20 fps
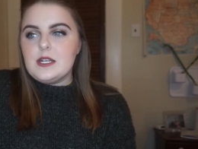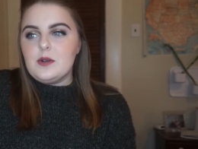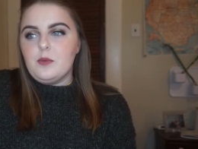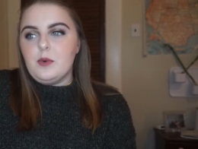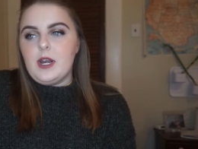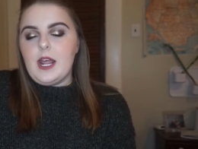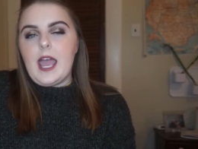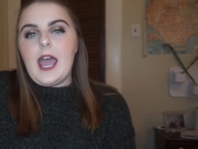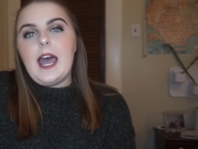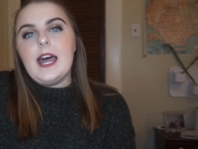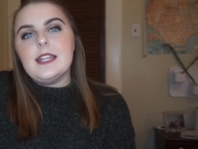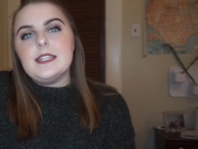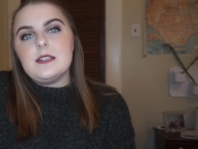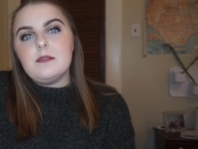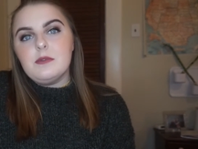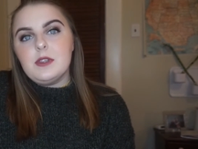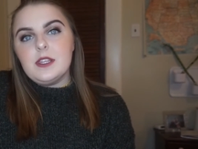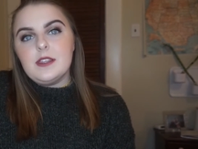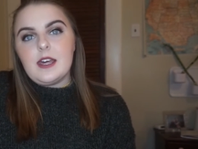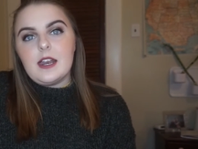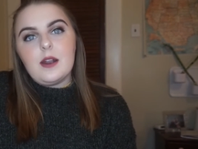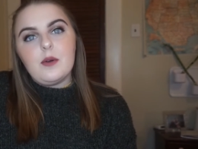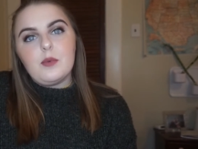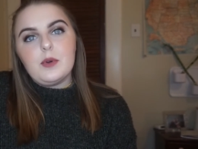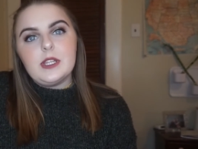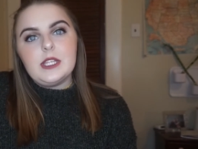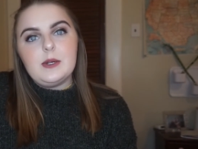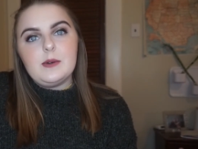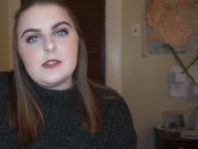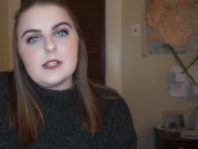didn't want to add something that I
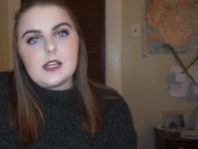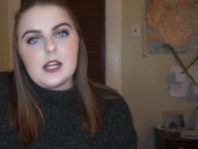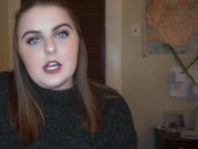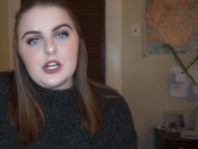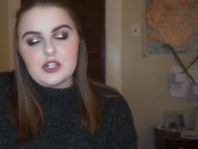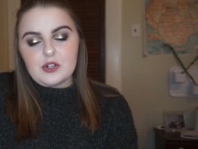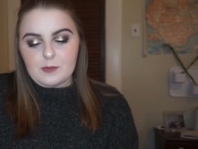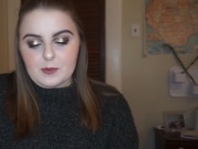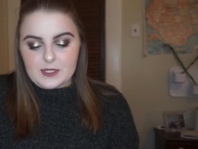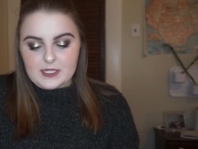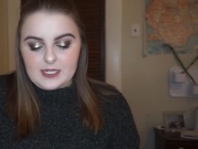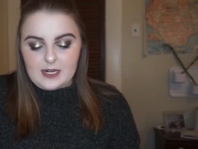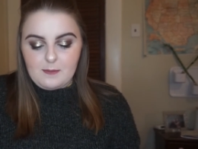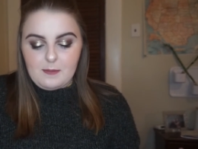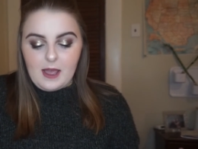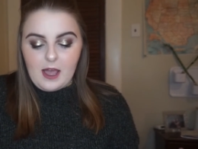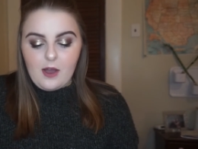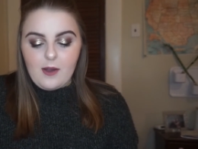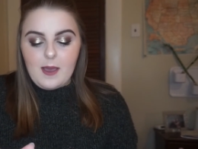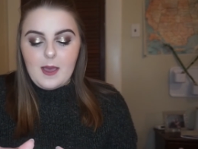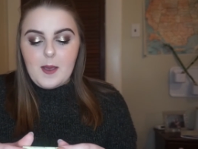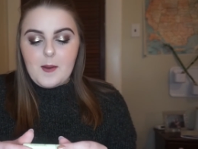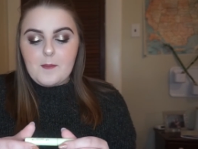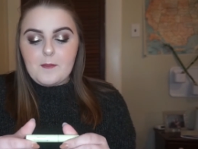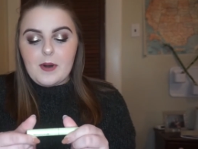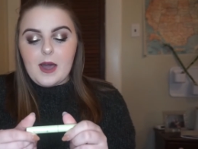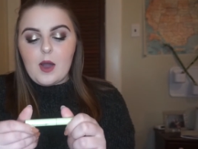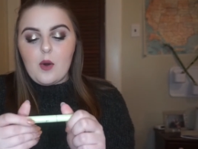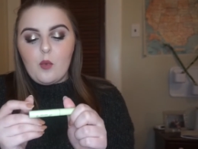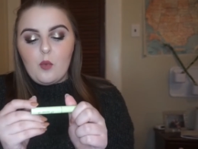really wasn't 100% about.
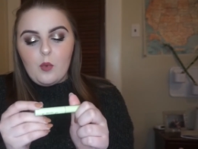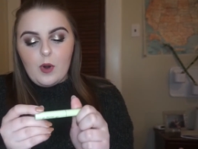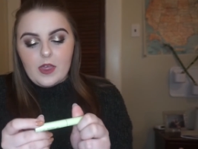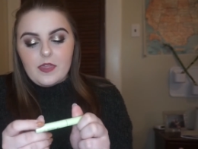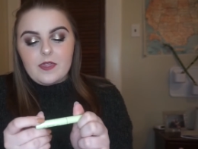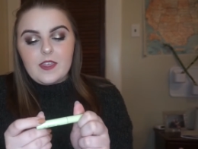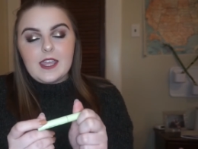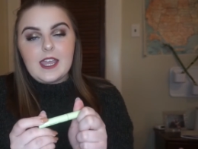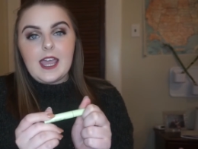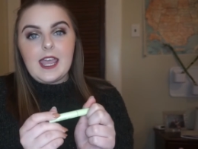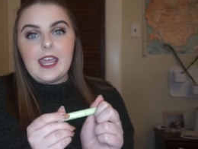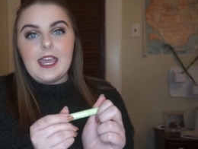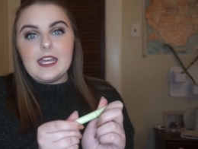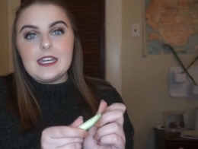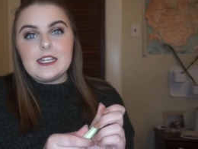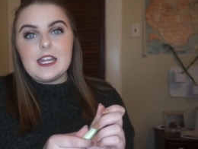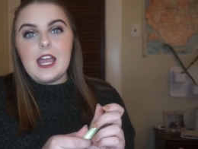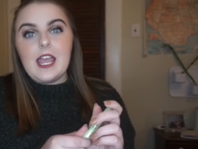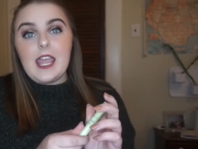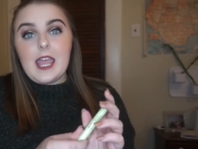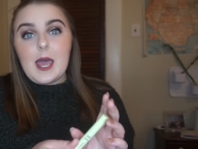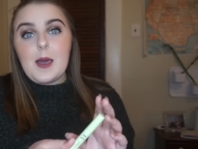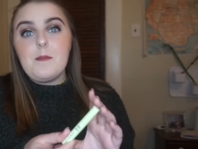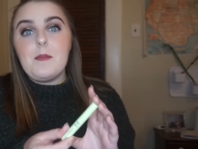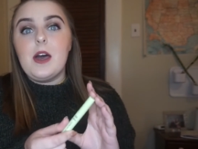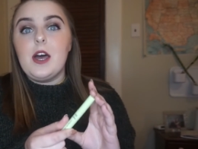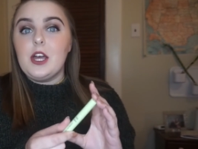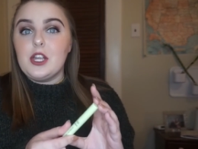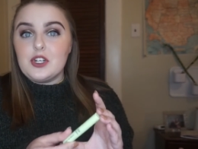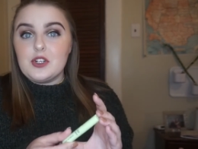But one thing I am
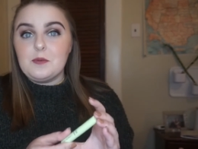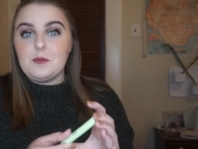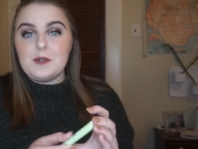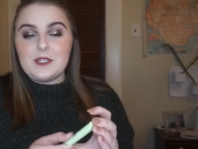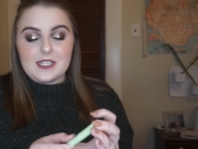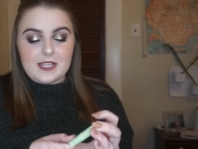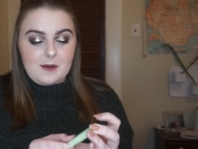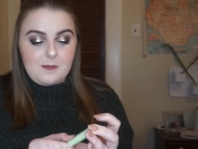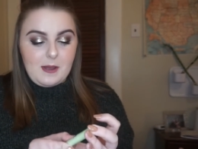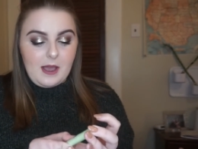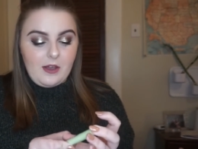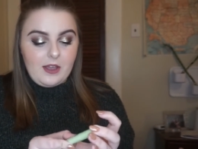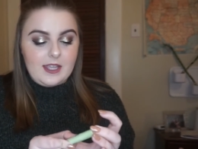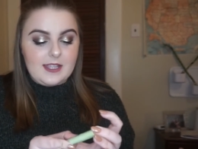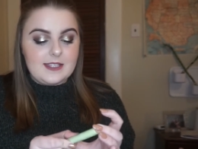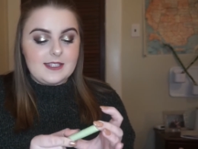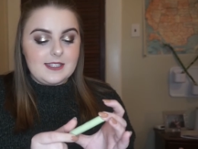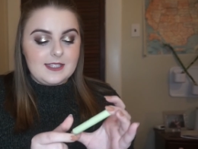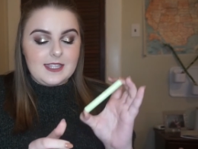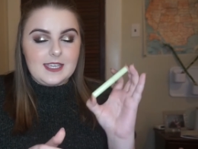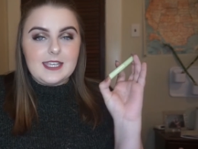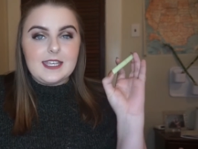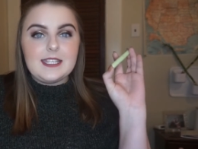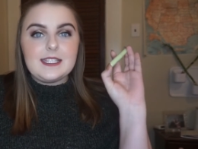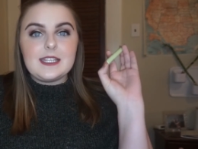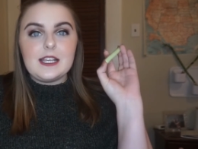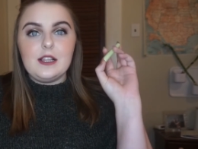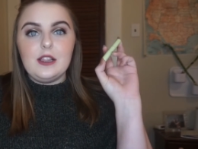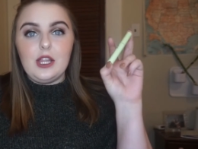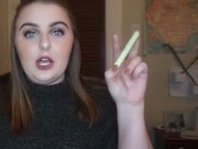100% about is
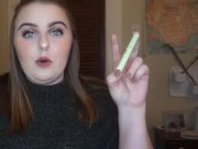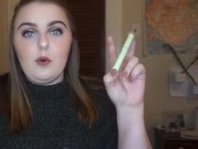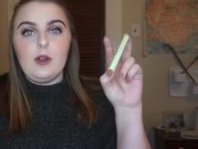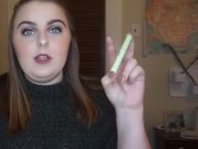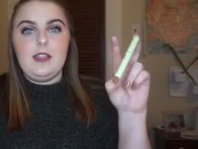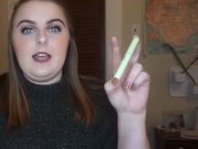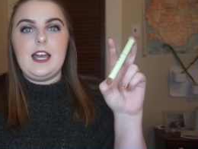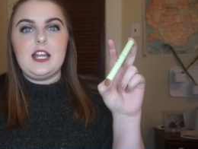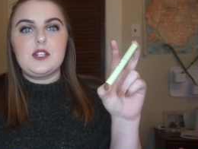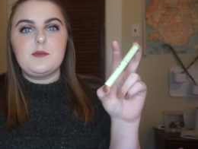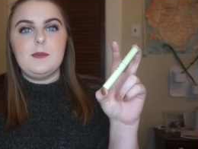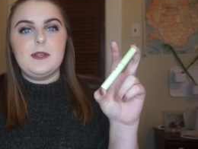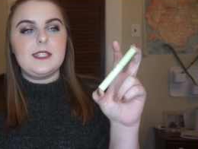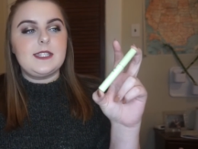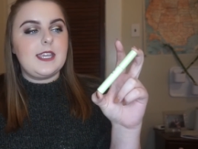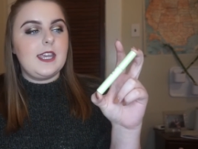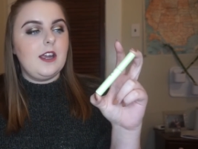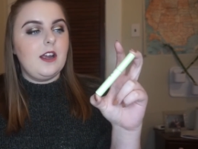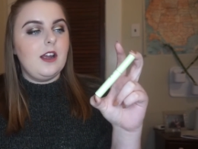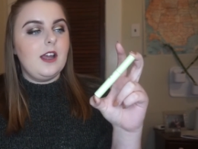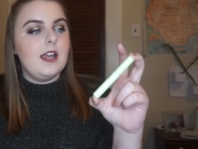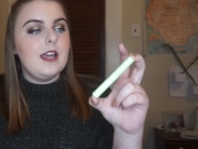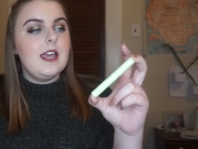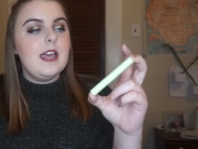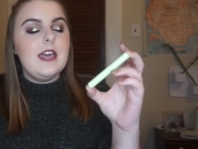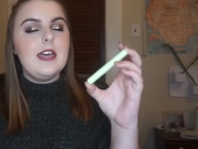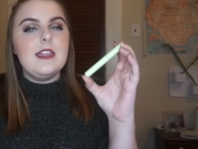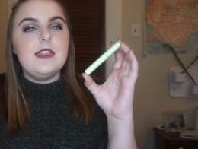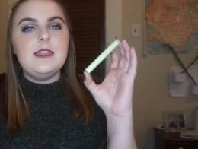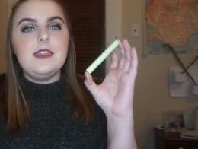this lower lash mascara.
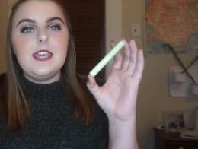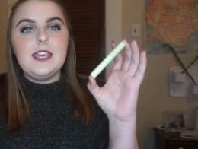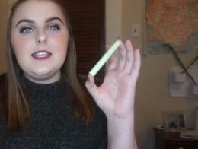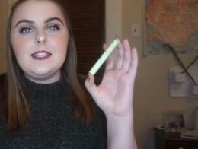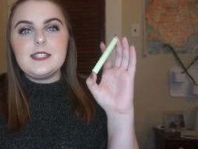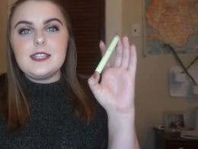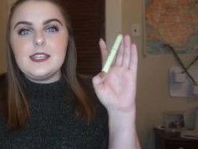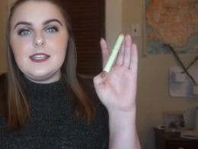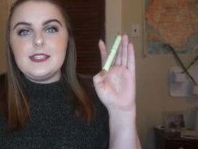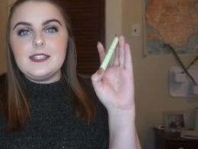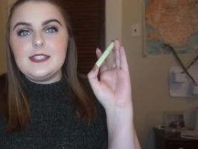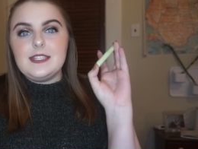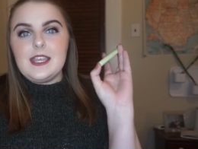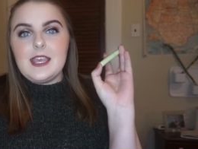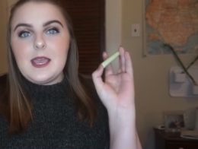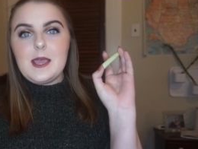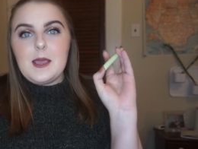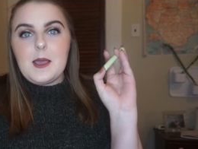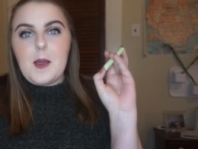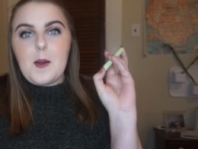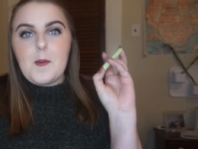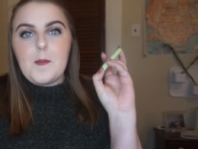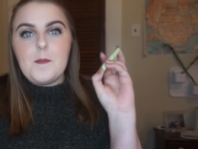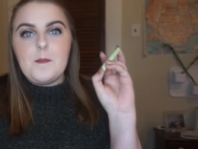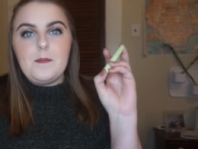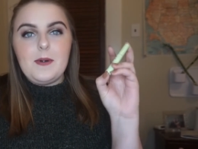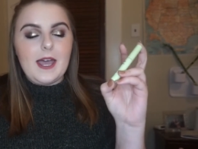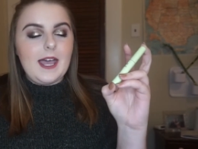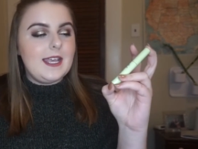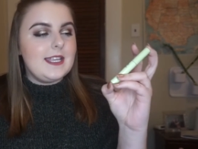This is the
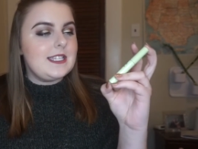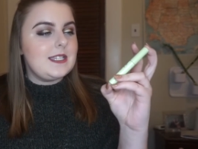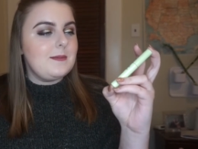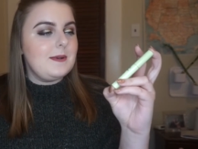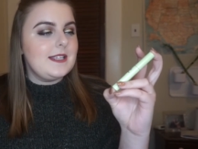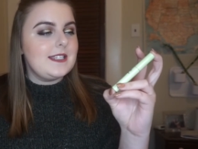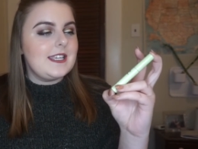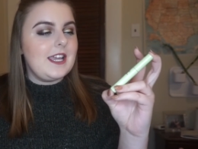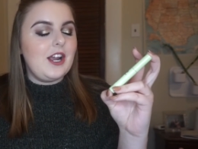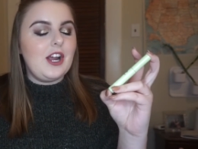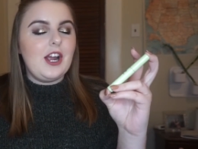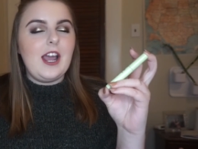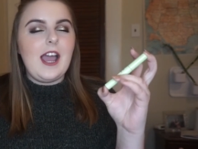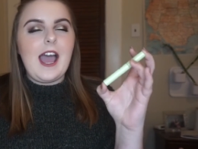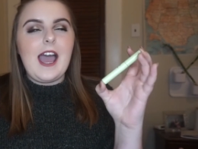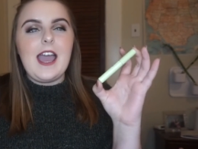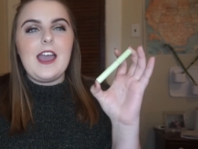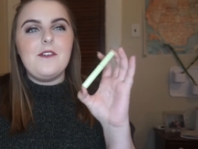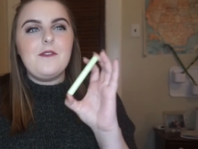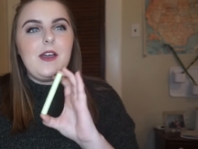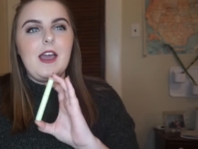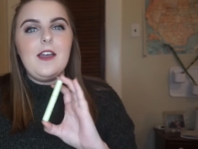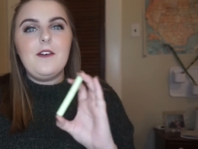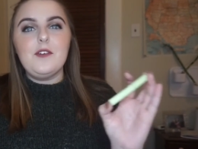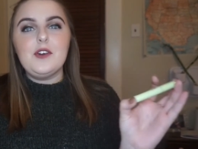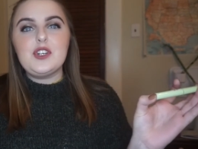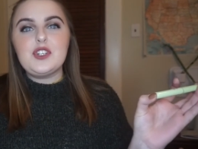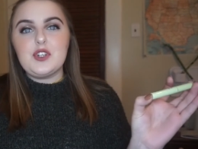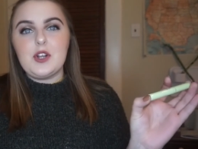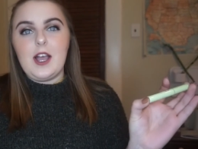best mascara I have
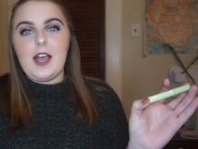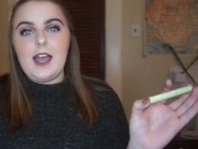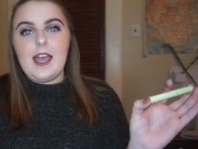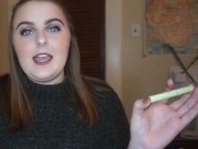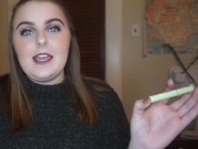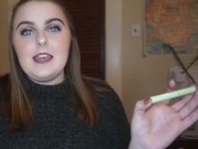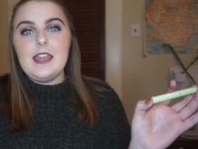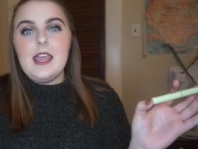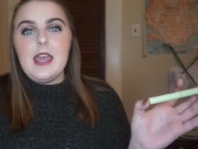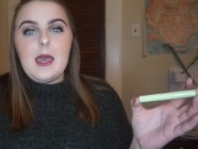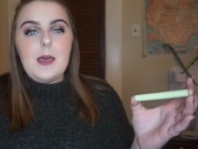ever tried